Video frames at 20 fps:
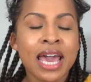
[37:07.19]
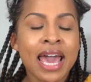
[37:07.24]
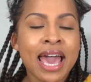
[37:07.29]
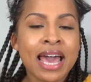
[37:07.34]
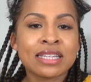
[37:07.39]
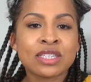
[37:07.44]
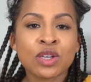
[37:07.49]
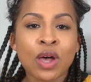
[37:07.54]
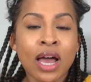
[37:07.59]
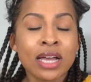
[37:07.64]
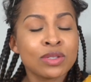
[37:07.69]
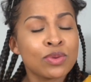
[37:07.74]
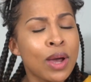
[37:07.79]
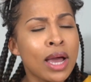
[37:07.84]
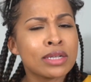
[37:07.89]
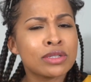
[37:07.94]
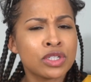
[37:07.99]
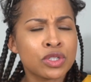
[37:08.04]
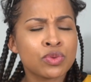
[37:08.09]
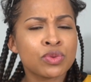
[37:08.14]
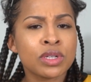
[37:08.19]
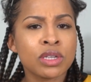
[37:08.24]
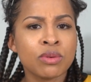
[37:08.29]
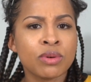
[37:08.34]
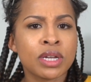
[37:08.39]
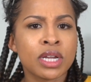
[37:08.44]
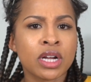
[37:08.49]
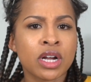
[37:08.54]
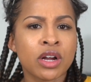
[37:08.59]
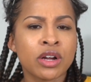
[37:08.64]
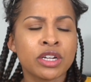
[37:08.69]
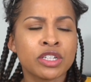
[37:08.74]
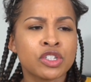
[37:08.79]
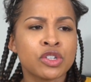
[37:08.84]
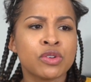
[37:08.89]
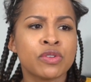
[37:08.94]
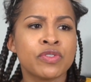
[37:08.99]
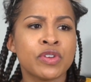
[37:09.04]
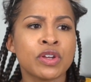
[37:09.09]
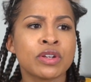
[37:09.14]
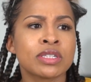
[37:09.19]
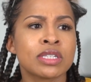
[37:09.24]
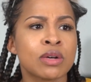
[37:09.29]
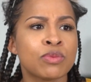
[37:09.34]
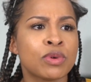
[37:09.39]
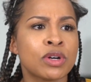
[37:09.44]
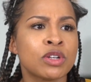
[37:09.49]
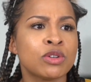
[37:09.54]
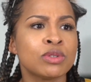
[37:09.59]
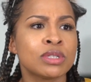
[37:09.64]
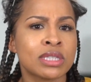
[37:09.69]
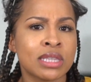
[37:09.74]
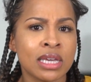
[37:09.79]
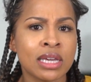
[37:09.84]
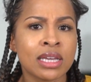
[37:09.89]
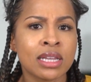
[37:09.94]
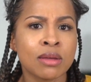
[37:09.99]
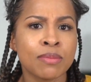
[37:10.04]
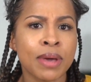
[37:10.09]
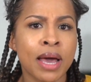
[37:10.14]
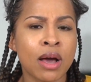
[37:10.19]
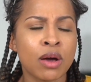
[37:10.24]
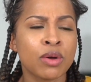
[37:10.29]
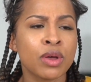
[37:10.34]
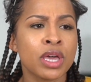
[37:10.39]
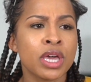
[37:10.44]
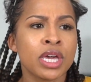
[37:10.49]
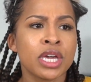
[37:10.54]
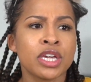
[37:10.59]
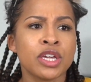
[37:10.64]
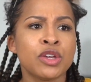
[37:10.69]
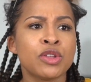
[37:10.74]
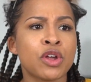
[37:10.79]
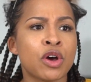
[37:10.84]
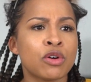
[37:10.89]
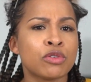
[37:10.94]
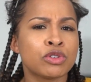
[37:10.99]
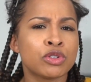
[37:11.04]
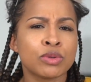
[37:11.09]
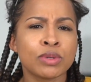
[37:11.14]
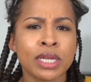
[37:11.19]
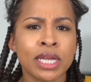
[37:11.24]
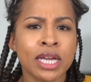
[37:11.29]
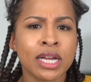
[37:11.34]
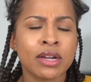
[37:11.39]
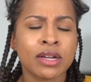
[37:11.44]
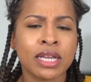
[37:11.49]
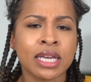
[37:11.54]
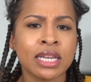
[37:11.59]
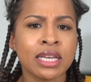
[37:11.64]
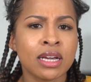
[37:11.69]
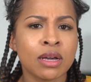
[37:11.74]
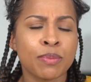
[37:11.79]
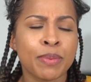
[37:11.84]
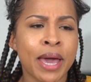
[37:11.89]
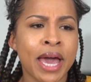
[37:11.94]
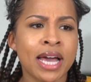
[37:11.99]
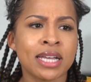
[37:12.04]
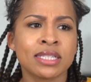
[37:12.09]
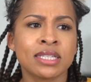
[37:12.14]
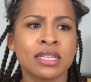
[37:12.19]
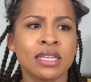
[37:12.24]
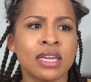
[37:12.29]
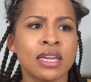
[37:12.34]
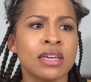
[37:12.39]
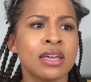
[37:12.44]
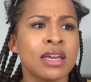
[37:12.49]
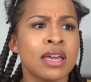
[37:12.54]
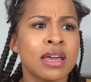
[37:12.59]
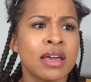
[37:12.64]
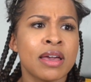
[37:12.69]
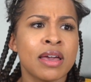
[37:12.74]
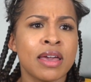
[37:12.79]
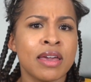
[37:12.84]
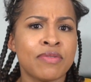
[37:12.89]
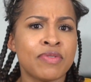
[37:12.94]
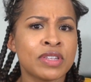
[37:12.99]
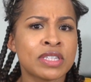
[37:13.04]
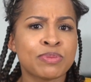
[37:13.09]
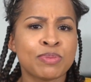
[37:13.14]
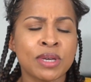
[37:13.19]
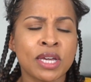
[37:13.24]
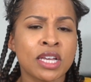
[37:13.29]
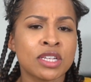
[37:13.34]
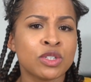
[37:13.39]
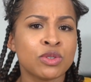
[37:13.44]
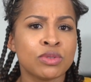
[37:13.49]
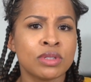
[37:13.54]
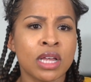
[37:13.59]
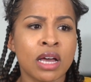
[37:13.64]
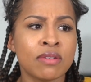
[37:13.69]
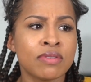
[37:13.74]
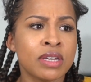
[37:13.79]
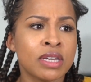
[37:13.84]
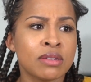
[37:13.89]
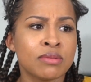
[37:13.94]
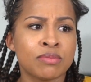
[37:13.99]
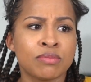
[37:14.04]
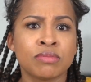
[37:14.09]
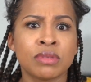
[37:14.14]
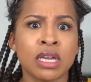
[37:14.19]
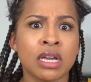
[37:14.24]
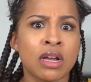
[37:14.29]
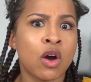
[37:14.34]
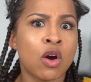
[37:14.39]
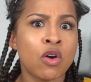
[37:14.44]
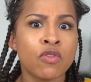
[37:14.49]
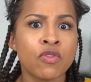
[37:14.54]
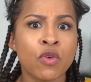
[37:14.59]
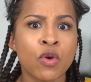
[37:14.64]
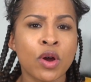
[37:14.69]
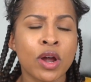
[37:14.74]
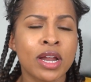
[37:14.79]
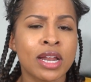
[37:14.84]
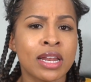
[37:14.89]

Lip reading: And so that's why I just really want to encourage you, if you're someone who's thinking about, doing hair in any capacity, if it's because you love it, then for it.